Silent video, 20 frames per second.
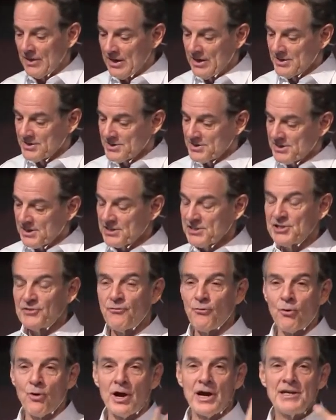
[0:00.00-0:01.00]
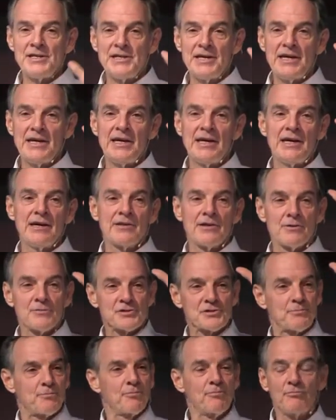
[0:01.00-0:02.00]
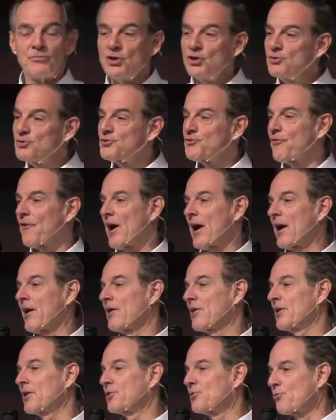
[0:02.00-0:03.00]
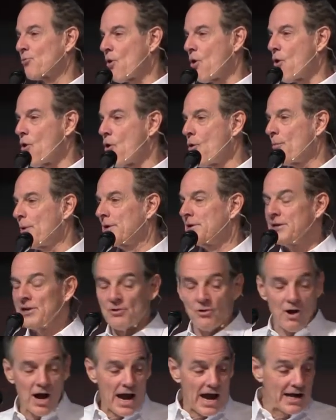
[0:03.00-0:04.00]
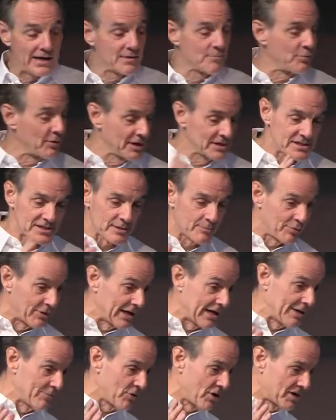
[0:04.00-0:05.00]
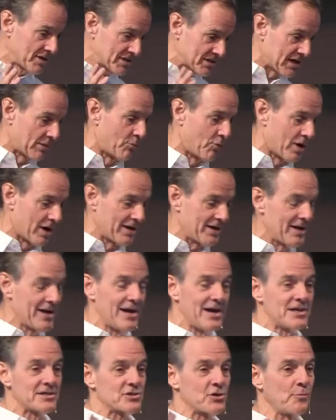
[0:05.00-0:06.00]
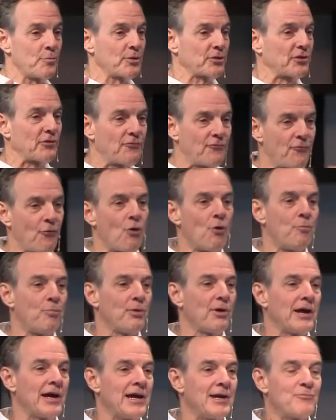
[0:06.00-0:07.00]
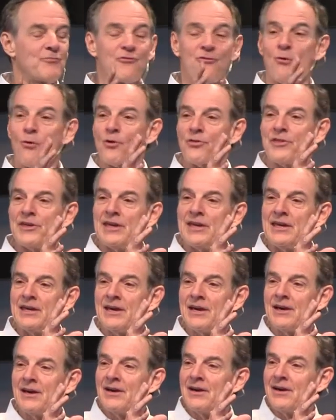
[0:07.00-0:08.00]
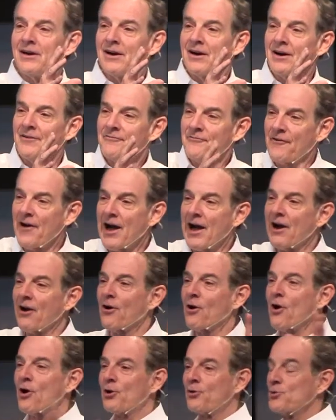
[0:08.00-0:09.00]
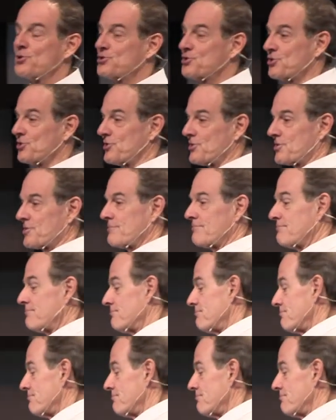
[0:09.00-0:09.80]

in 64 AD, there was a huge fire in Rome, and Nero had to place the blame on someone, so he put the full blame for the uh, fire on Christians.